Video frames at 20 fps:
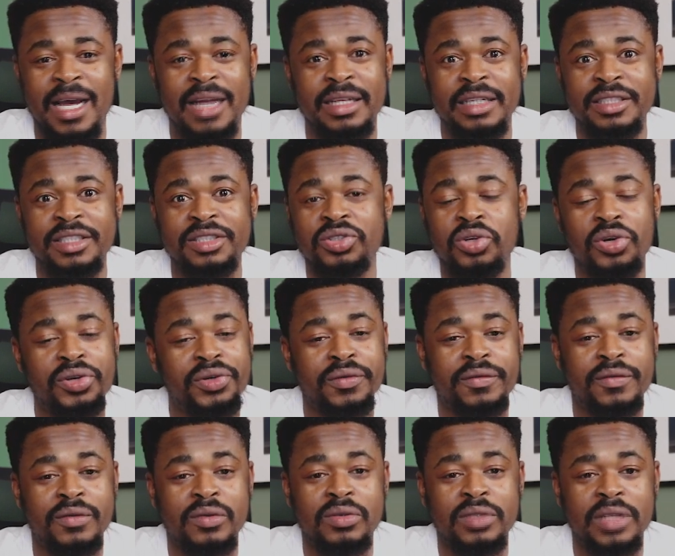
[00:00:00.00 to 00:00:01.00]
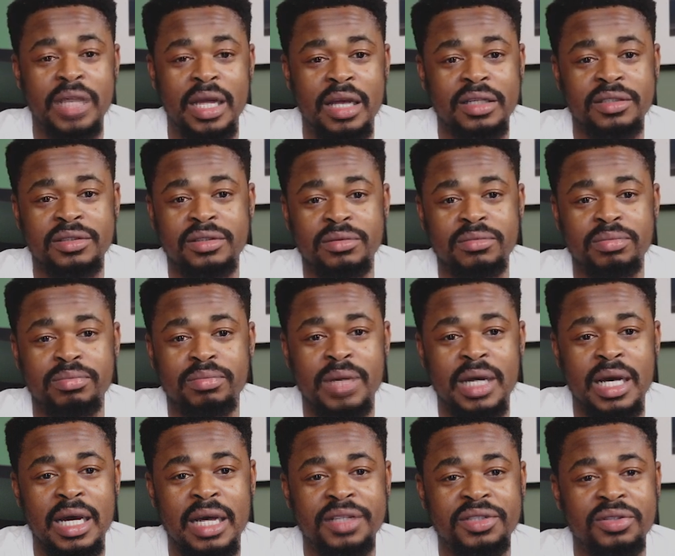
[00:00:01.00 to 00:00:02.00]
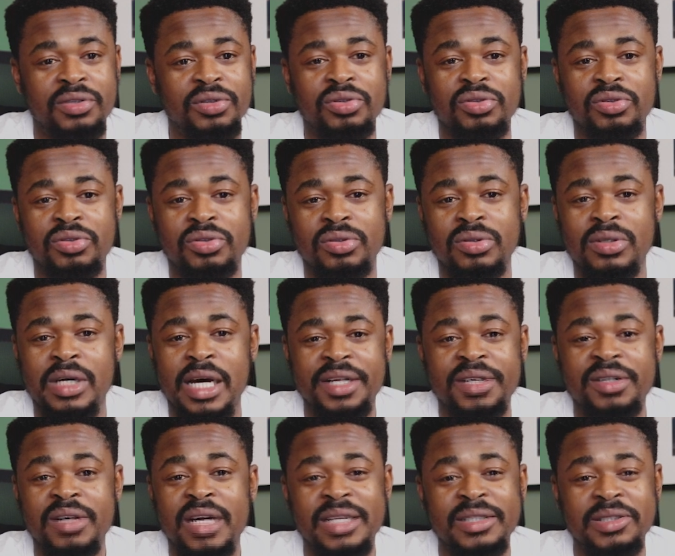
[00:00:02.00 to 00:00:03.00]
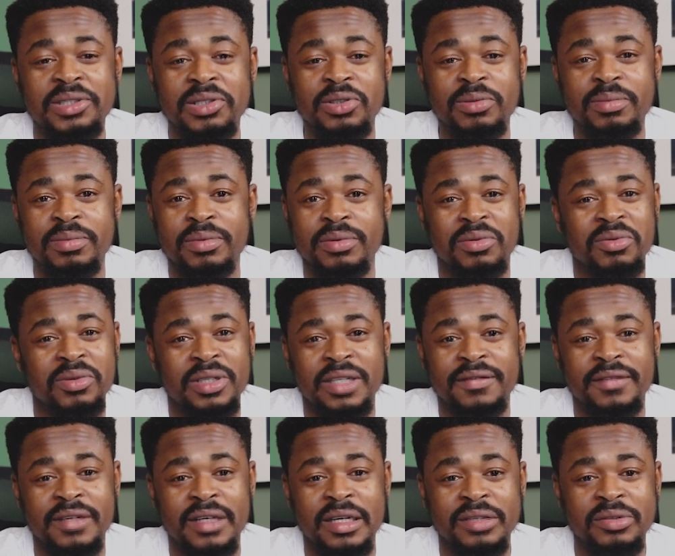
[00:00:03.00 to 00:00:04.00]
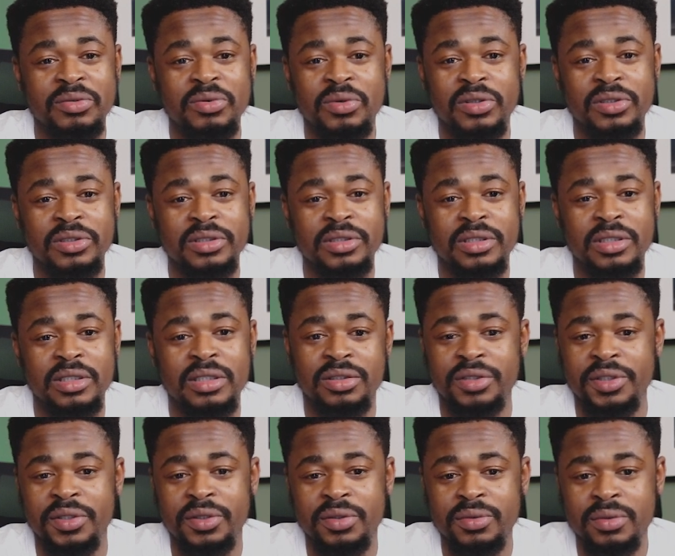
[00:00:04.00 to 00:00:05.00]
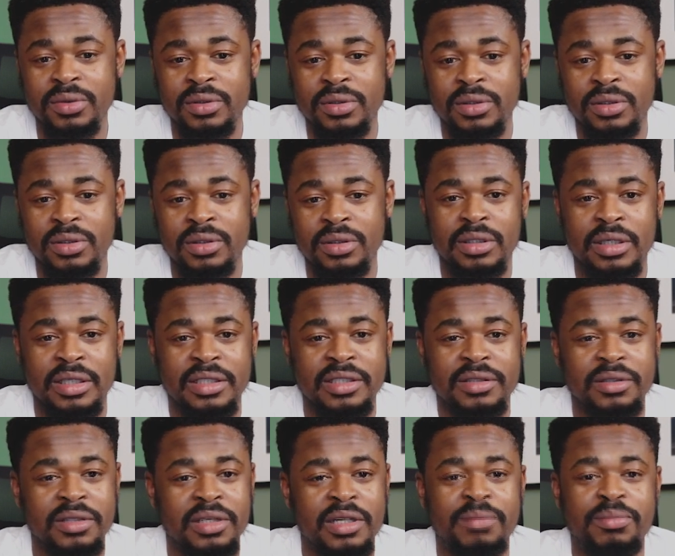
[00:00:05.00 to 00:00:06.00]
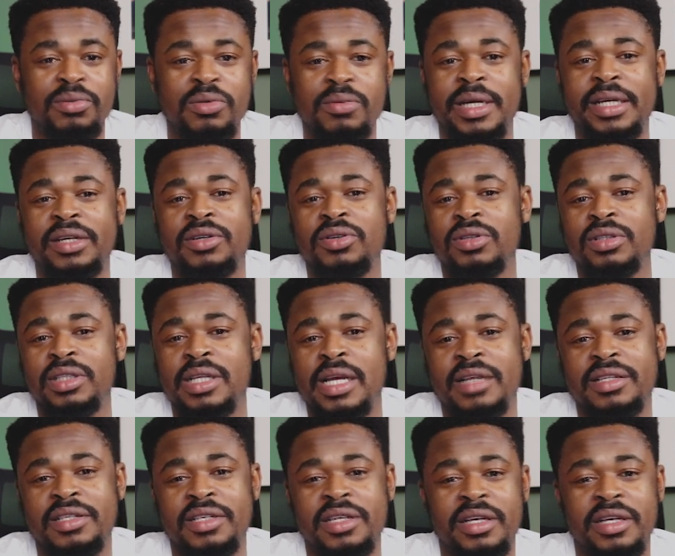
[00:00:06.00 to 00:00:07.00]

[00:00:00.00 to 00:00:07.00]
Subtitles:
an editor on your phone and add your logo, add the write up, whatever you want. You know, you can put my contact